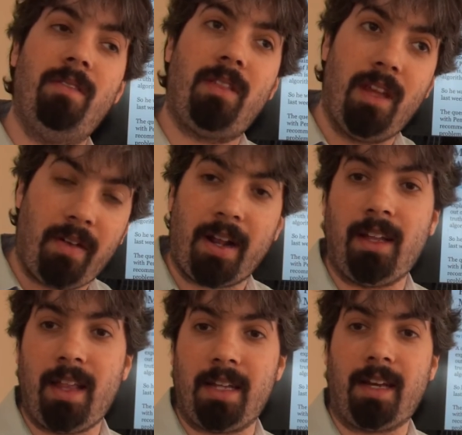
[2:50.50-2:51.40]

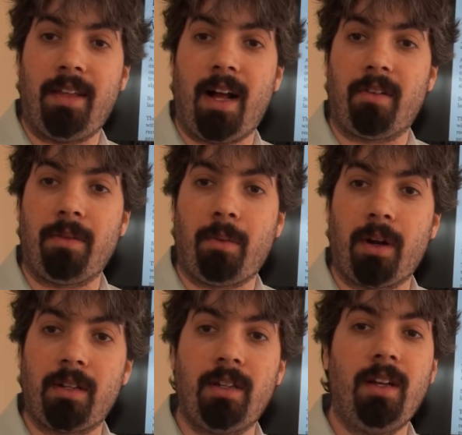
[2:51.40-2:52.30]
Theoretically, that's how the algorithm
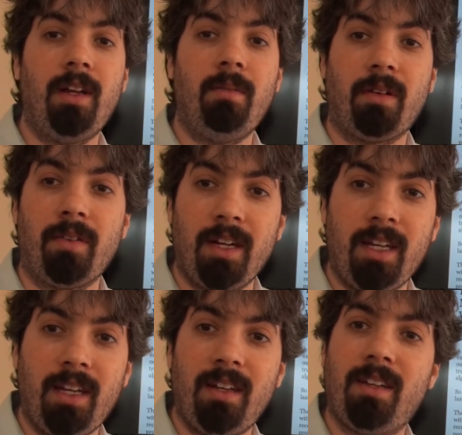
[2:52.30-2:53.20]
works. But
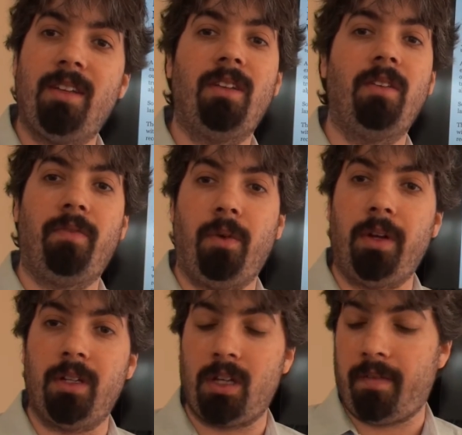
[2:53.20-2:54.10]
really, you're
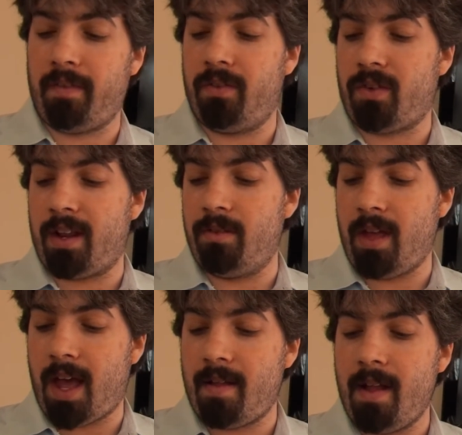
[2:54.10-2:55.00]
fooling yourself if you try to do
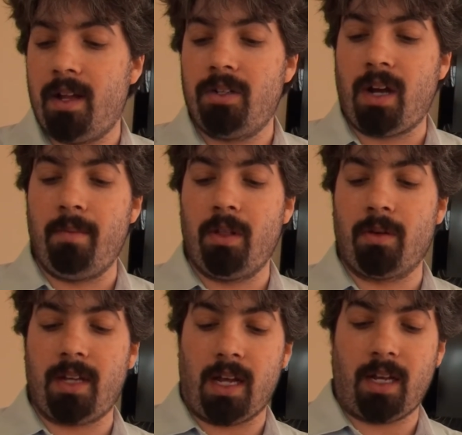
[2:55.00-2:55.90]
that. John Mueller
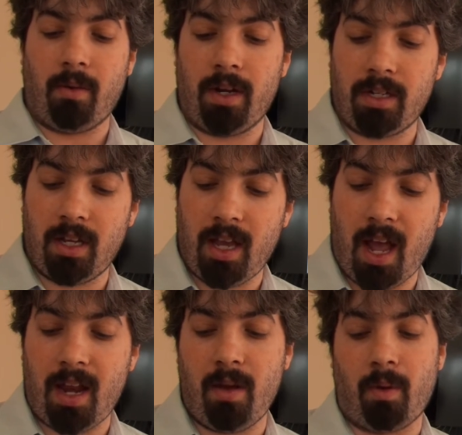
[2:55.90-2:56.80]
was asked that question
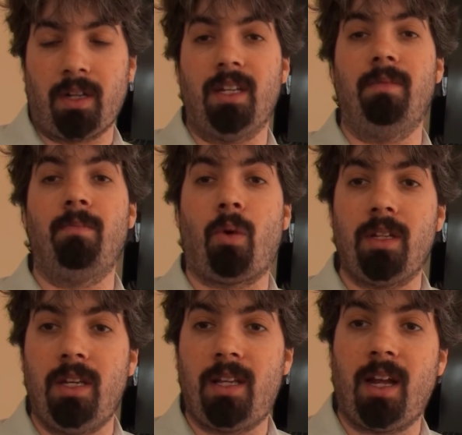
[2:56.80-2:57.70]
again, and he worked in more
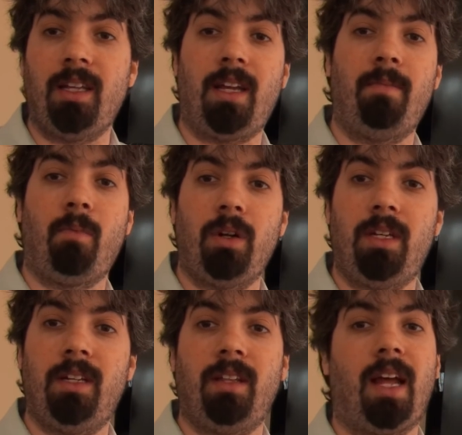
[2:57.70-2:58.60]
detail. He said in more
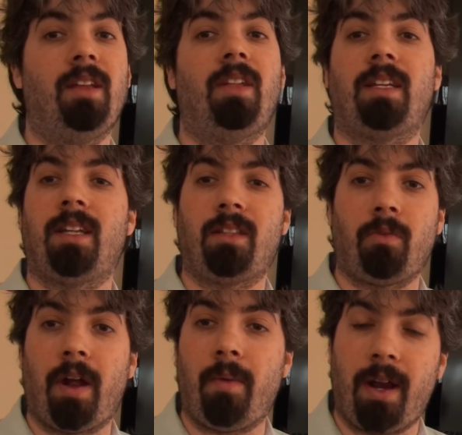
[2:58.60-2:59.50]
detail that that's not the
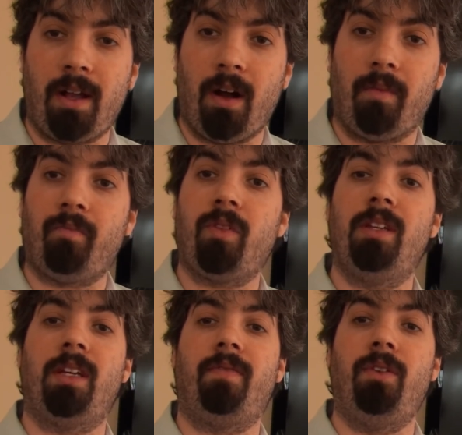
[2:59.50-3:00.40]
right way to go. He
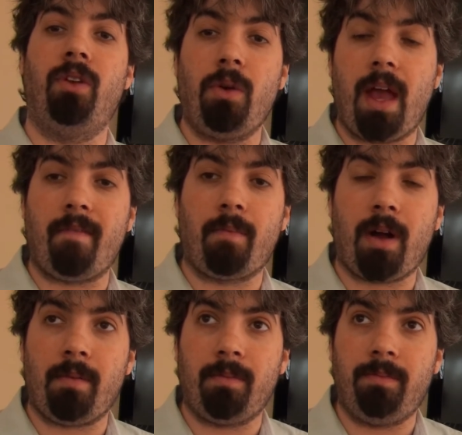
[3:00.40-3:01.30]
said if you know you have a
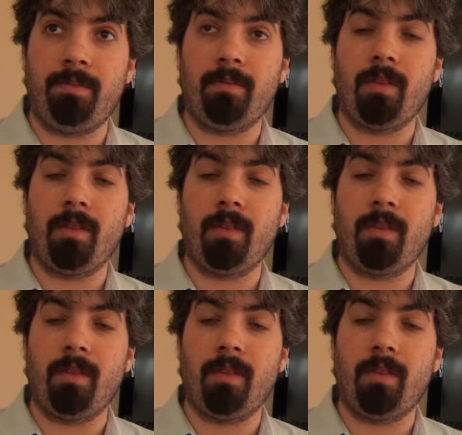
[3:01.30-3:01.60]
problem,